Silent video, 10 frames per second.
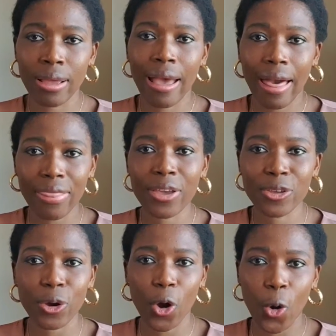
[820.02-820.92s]
and then
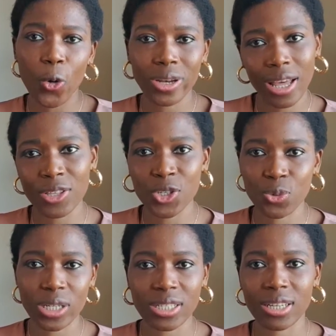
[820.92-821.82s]
you're cold and
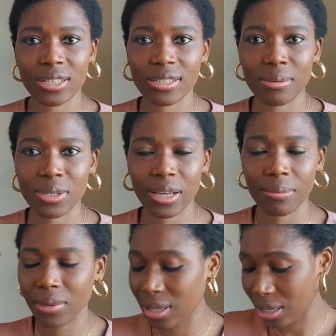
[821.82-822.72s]
sweating at the same
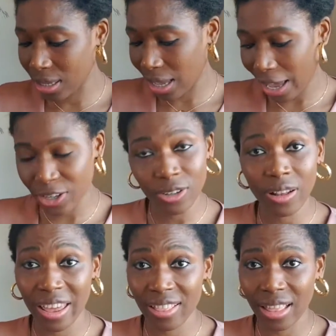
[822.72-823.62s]
time. I don't
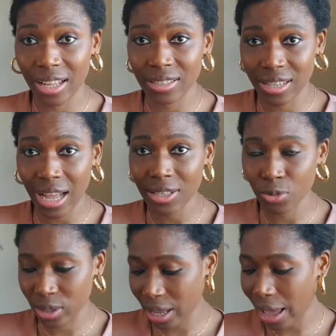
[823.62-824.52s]
like that.
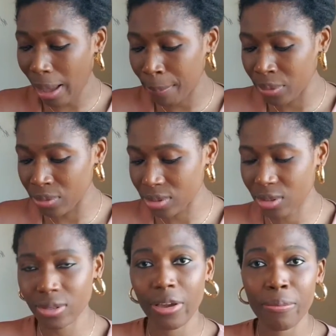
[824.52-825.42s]
When that happens,
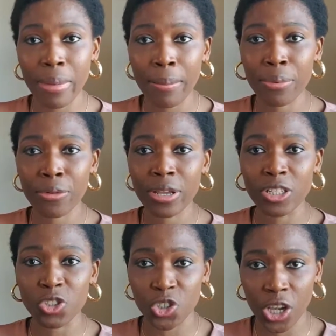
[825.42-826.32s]
because I remember
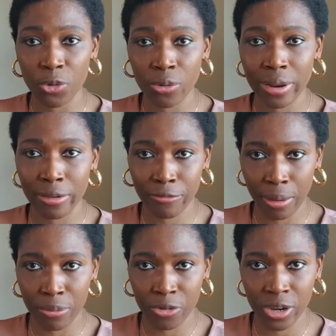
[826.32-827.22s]
in January or
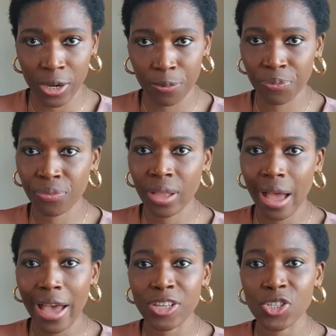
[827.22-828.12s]
February,
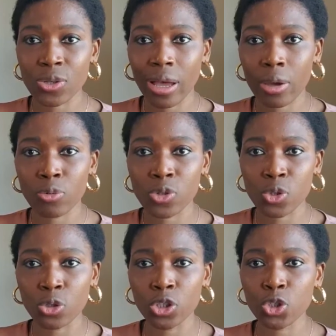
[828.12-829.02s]
I was
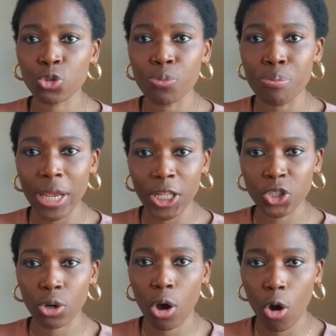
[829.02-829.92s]
going through
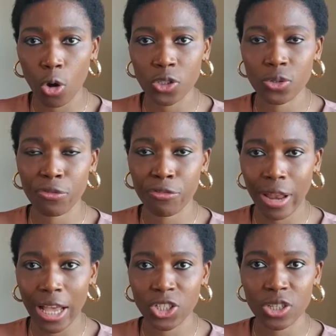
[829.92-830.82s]
major hot
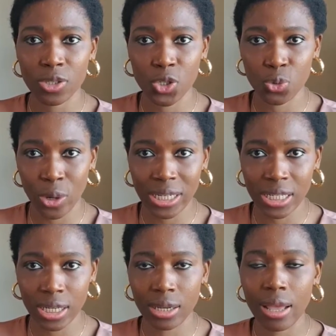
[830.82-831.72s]
flash and
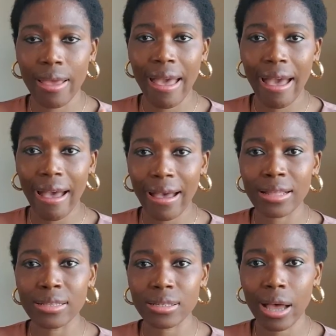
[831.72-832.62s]
sweating,
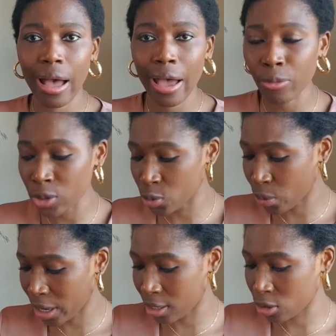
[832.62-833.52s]
and I was
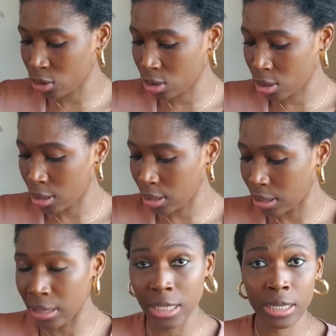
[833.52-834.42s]
wearing
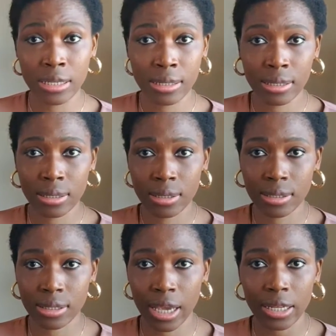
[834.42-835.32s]
knee
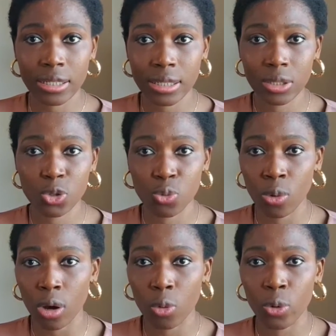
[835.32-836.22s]
skirt to
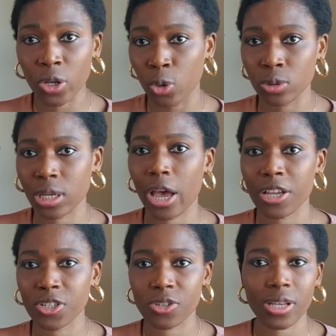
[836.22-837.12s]
work with no
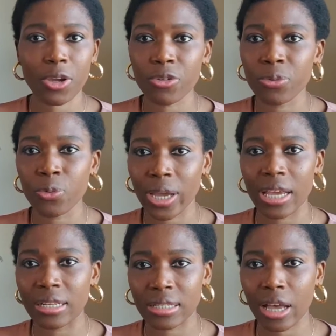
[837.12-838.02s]
tight because I couldn't wear
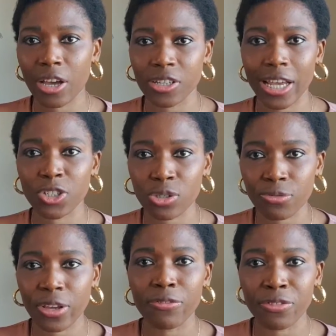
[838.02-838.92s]
any tight. I
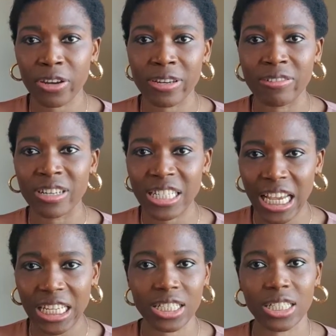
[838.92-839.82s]
just felt very
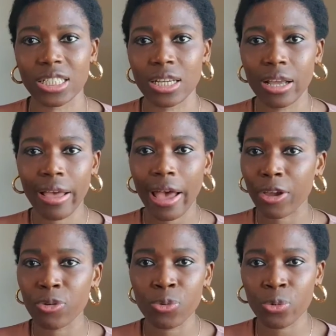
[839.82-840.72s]
irritated. I
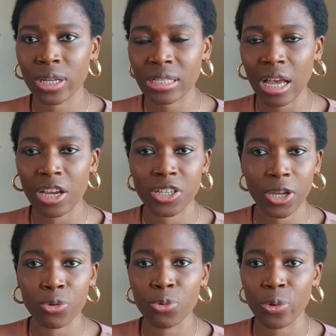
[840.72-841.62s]
couldn't wear tight. I
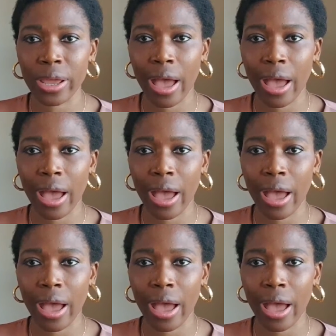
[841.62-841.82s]
couldn't wear